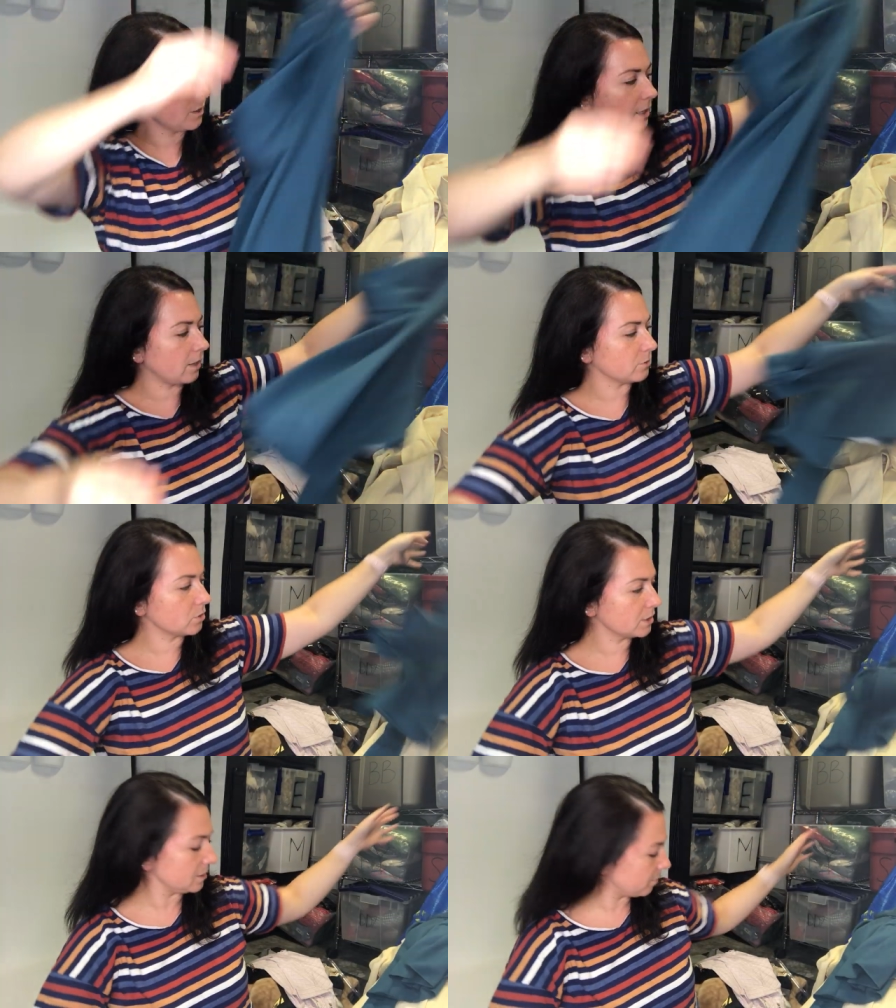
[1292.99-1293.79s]
Good
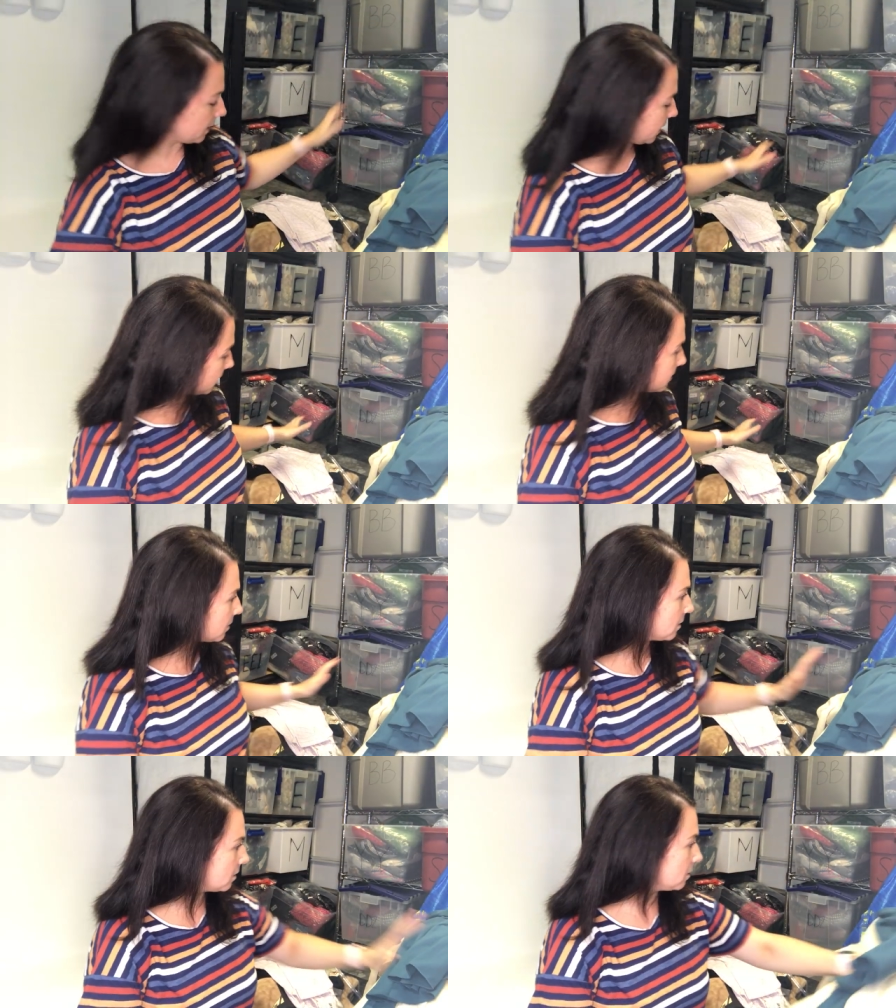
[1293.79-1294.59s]
outdoorsy brand.
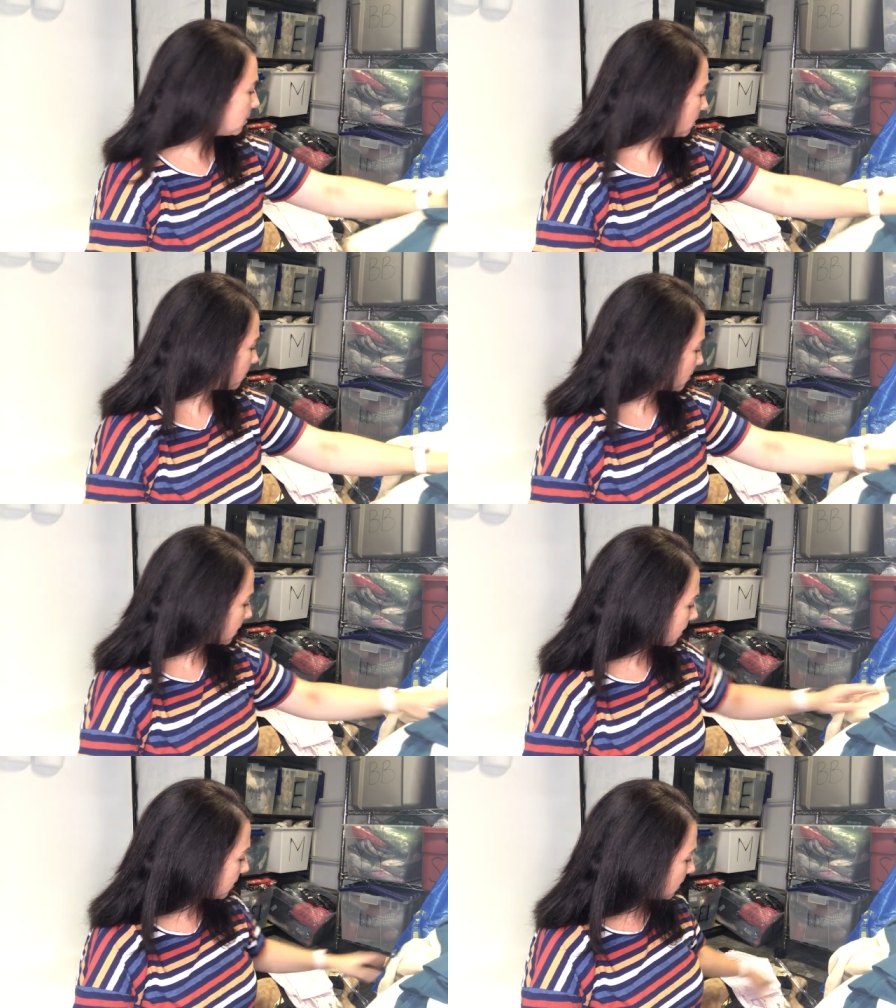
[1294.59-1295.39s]

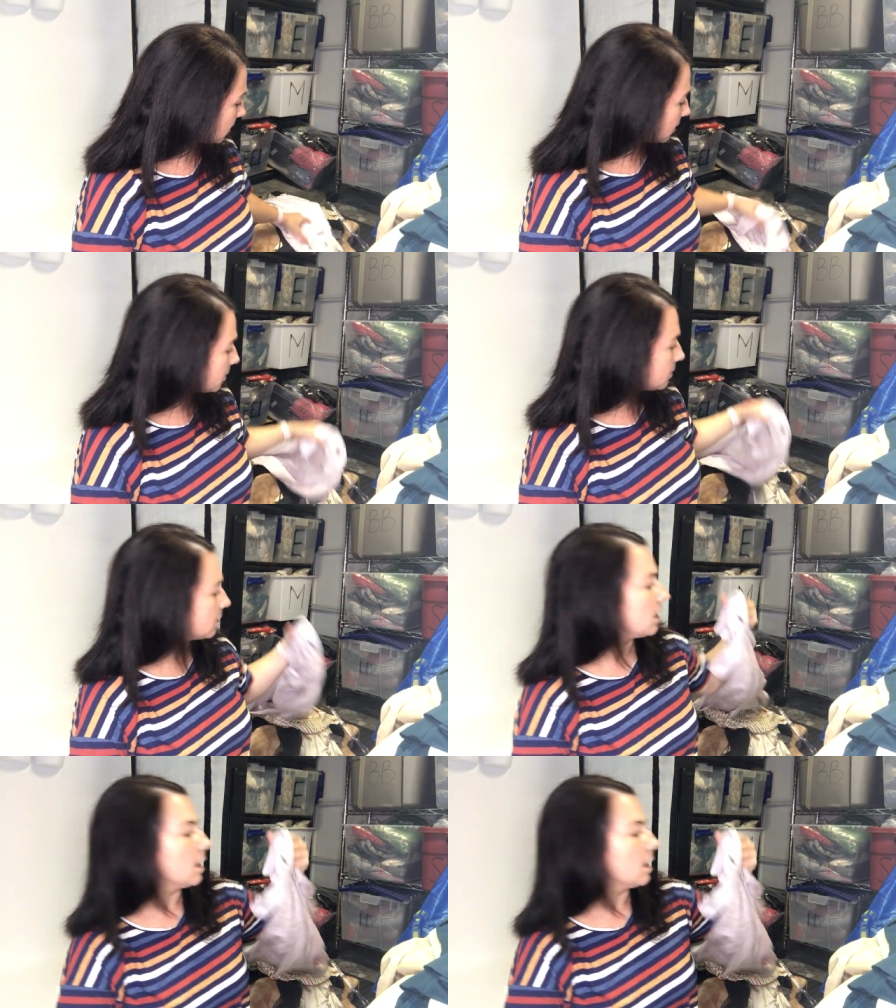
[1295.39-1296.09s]
Put that there.